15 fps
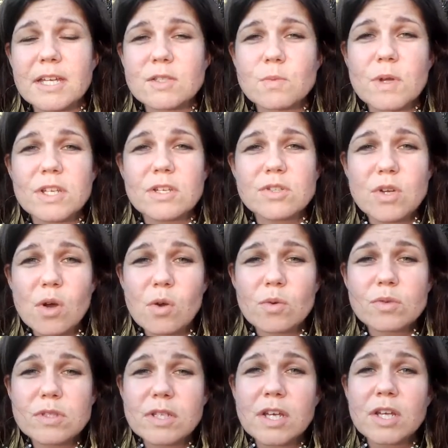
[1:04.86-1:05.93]
Because when you
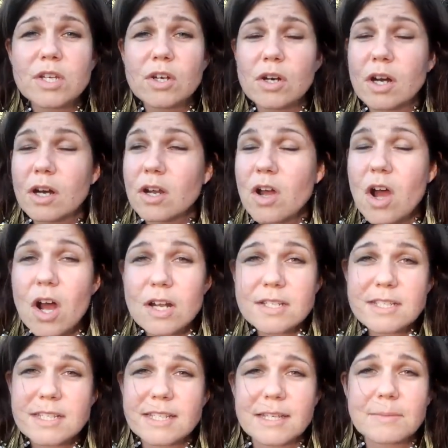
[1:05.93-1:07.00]
don't, you're
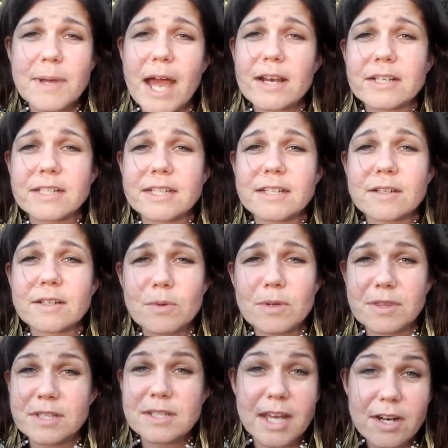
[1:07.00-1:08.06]
constantly battling
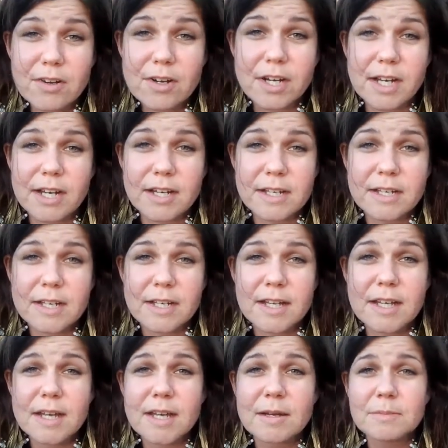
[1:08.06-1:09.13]
with integrity.
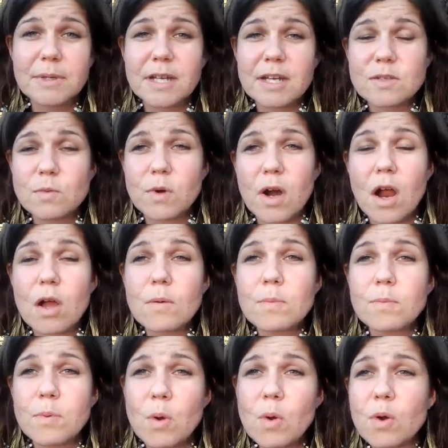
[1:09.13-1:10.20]
Because we're all
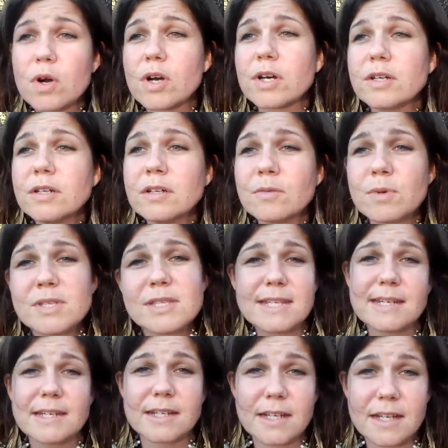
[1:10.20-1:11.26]
born with
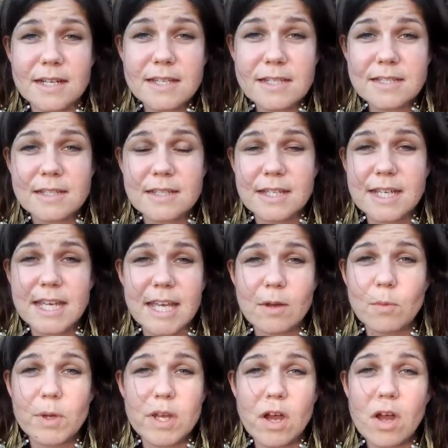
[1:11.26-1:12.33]
sin in us
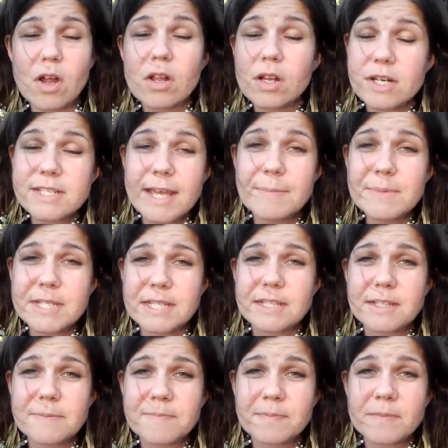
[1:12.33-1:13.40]
and we all are tempted.